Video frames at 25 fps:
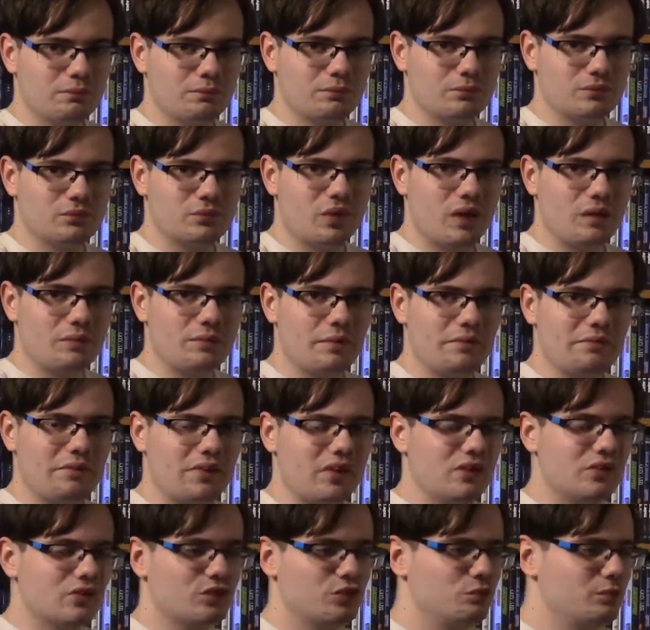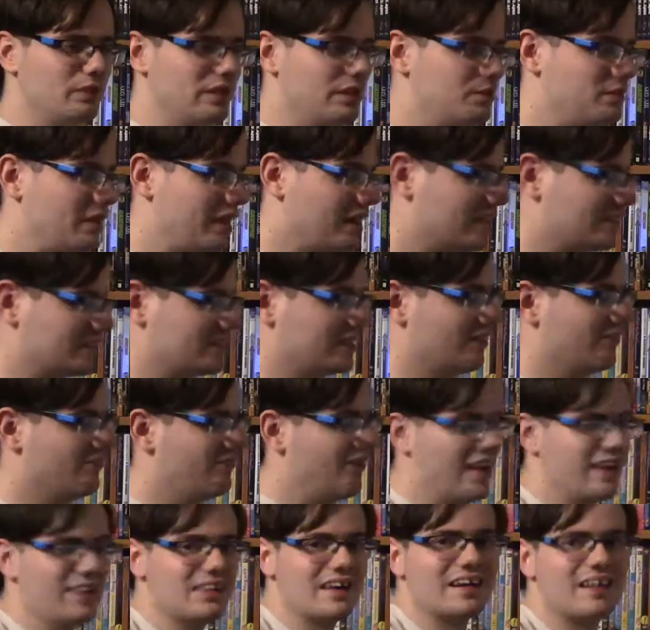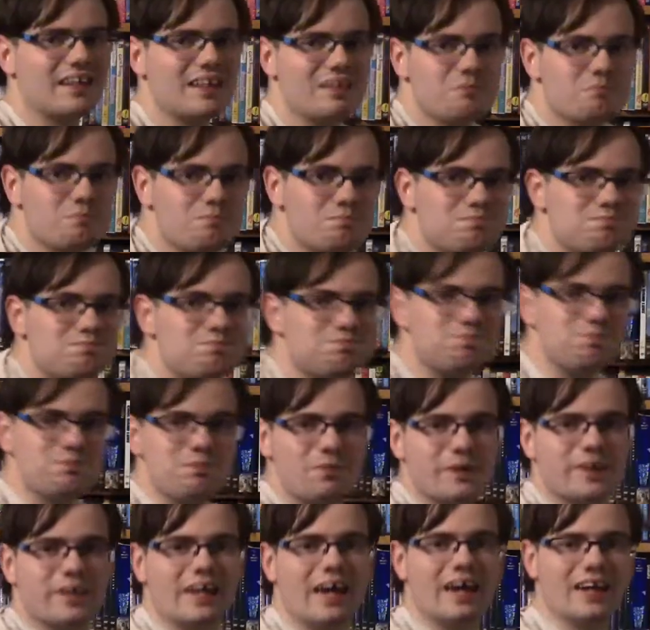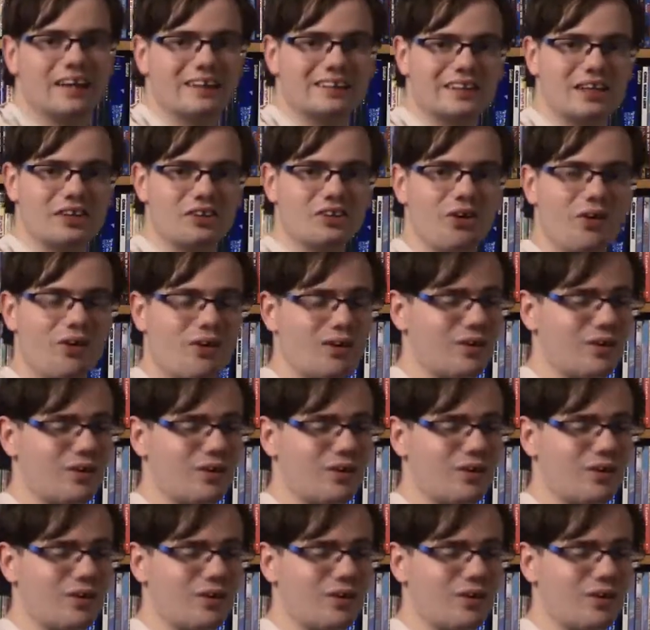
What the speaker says: Probably could be because of the way that he kicked the door